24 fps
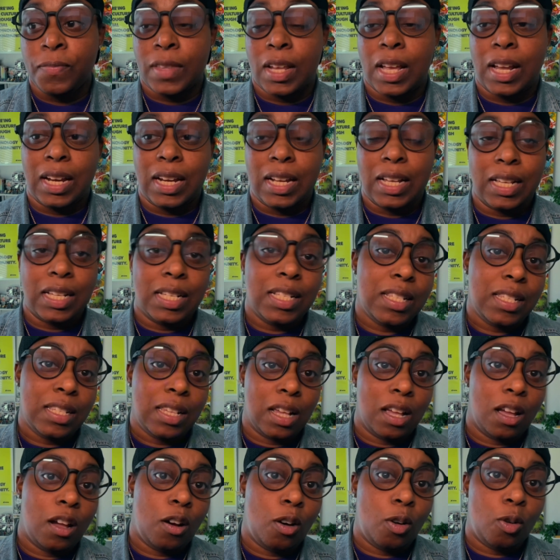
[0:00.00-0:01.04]
And
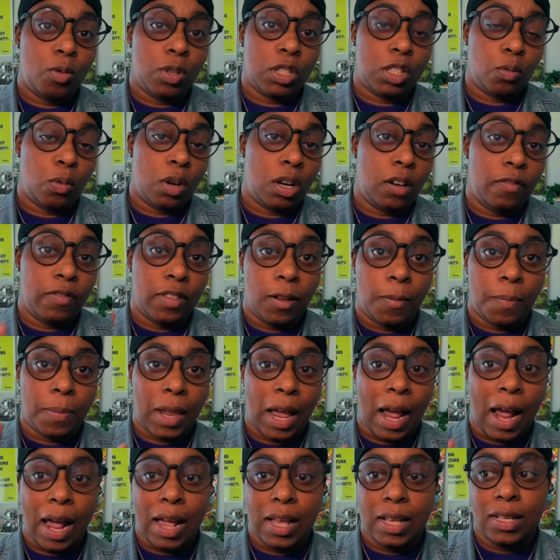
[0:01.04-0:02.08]
Intel was one of them,
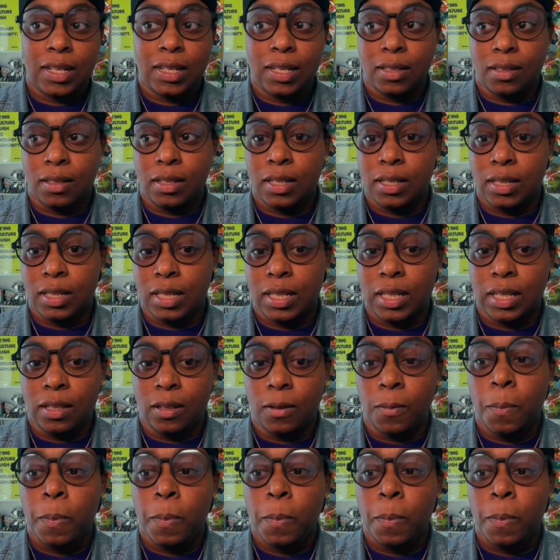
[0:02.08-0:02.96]
INTC.